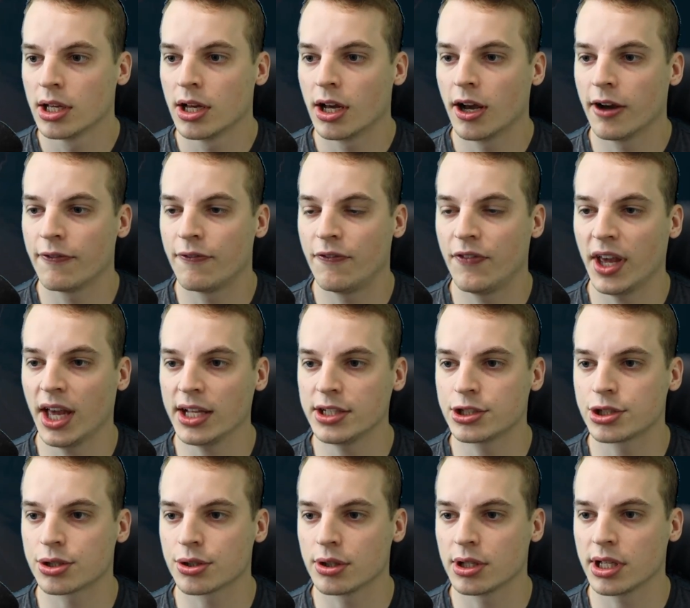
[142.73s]

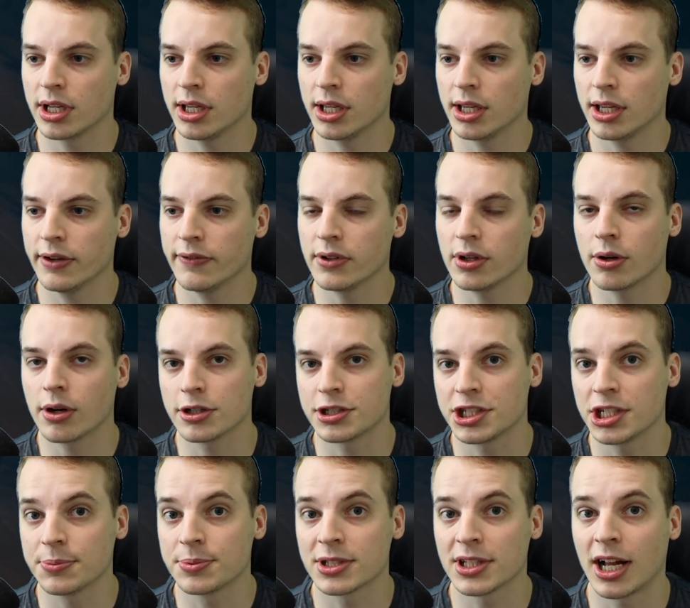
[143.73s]
eventually, even though our
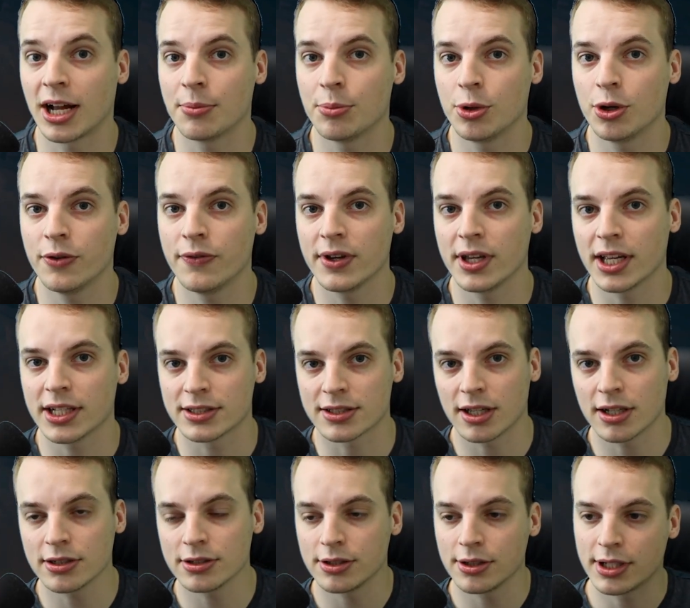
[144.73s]
ship's not moving, as
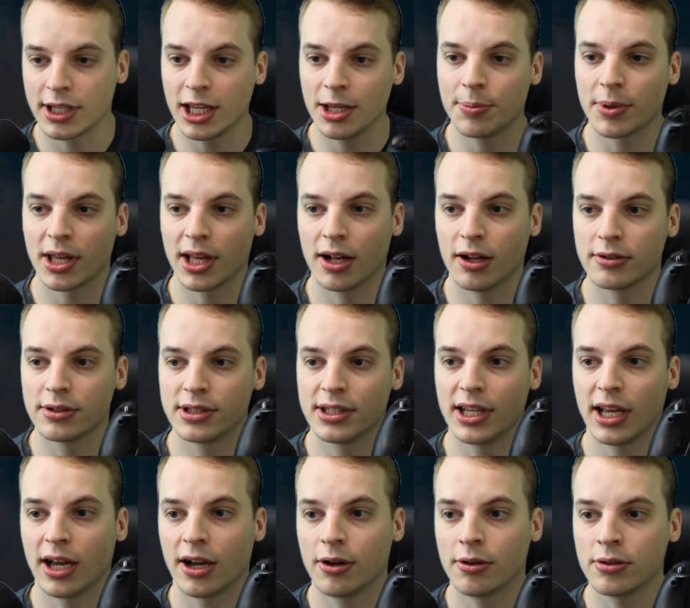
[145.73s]
long as you keep it held
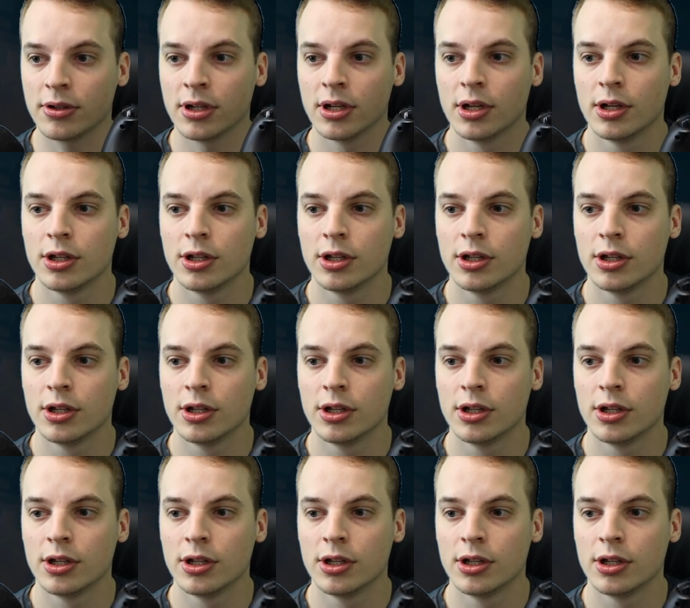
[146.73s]
down,